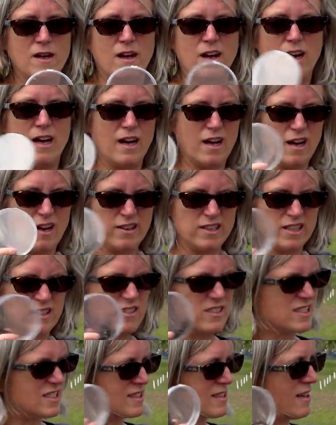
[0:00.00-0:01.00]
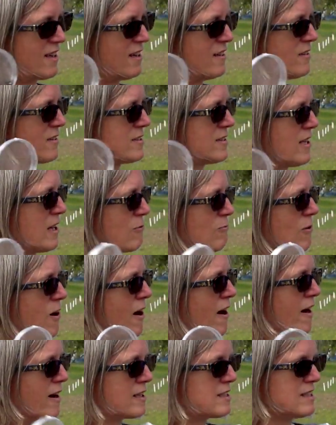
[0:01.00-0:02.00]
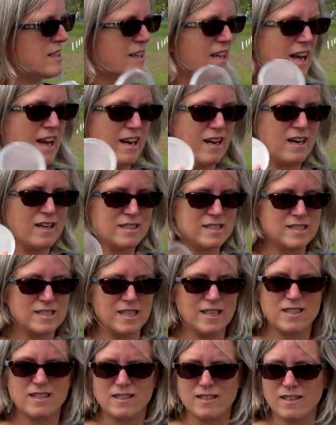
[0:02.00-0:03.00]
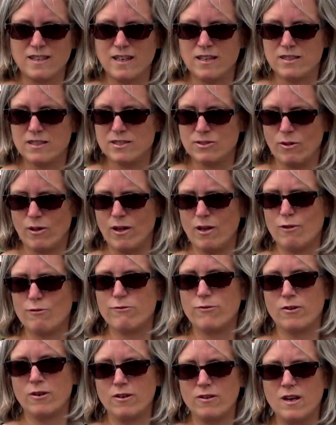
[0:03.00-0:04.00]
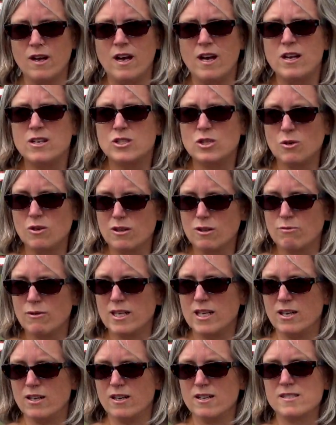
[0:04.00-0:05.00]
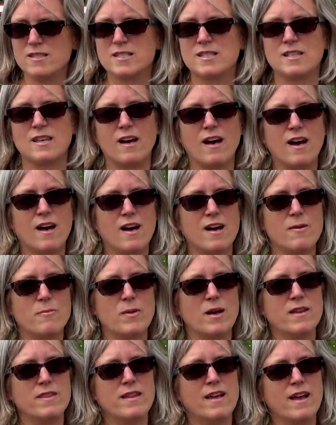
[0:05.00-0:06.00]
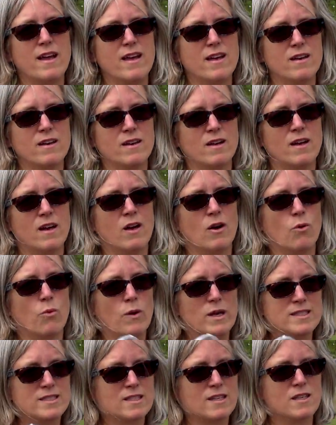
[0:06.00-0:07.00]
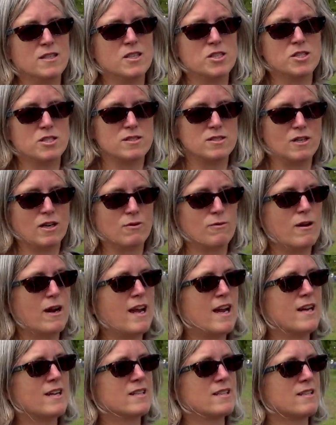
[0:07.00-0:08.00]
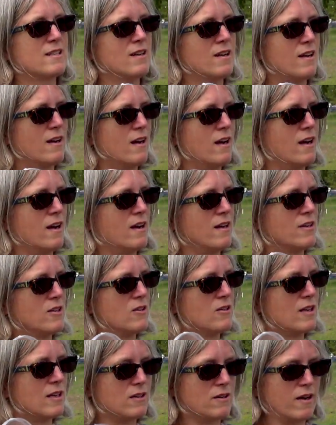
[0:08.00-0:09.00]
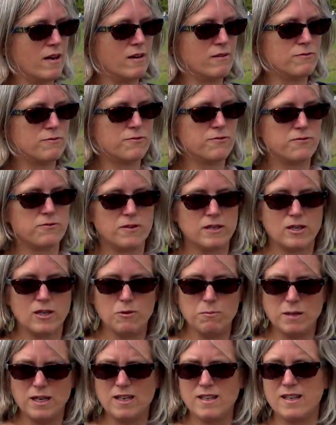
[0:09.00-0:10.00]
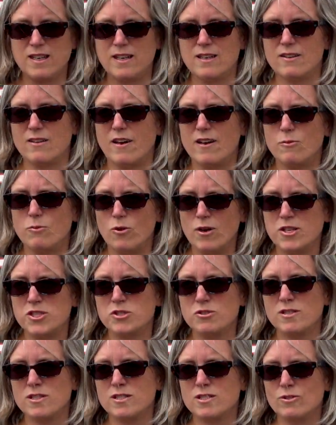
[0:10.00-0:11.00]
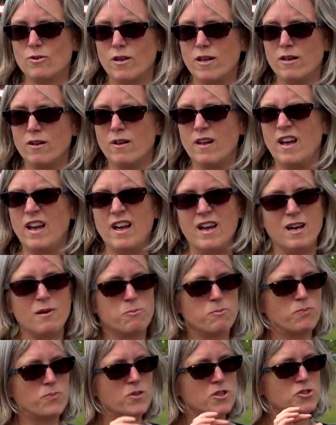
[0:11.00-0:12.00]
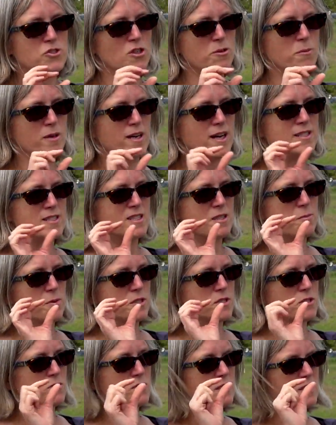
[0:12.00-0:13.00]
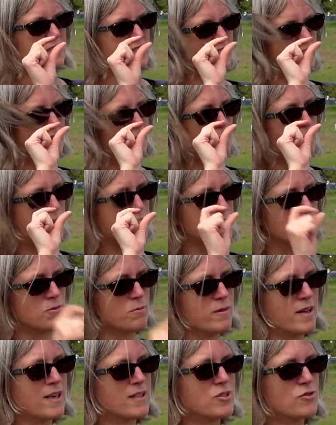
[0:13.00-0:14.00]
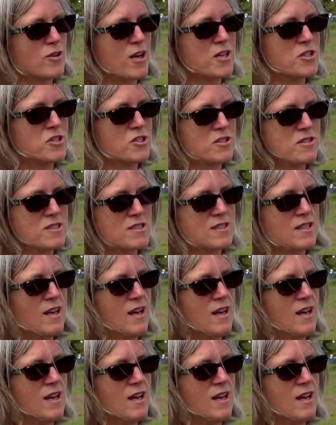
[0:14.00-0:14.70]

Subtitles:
It just kind of looks like rocks. Again, it can sit in the soil for 2 to 3 years, and then once the conditions are right, you get a lot of humidity, a lot of moisture in the soil. It germinates to produce these little mushroom-like structures